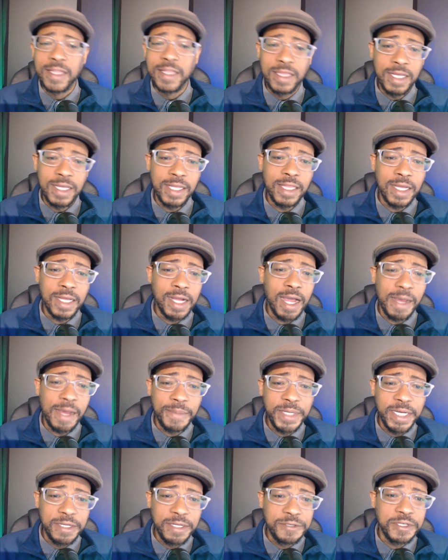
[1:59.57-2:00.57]
The thing that
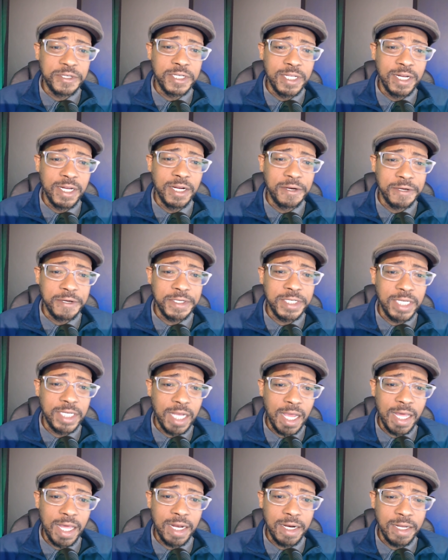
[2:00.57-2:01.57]
got me interested in
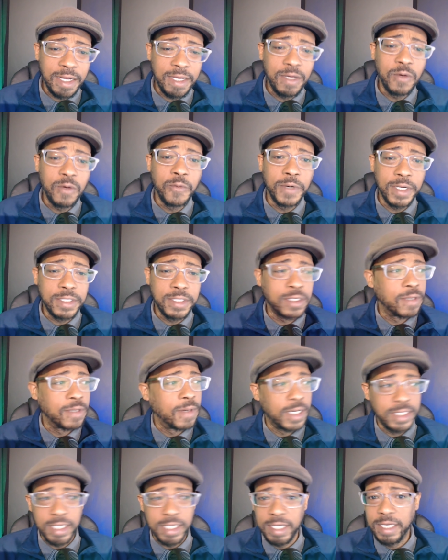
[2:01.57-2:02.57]
Christianity was
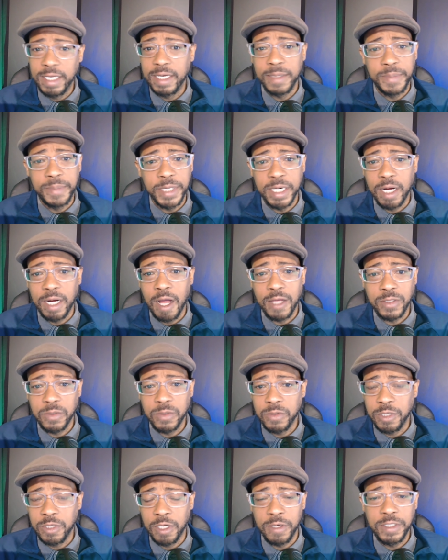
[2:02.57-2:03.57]
attending the
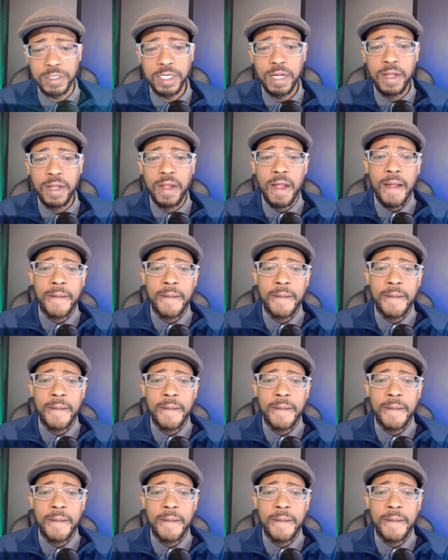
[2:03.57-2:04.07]
Pentecostal church,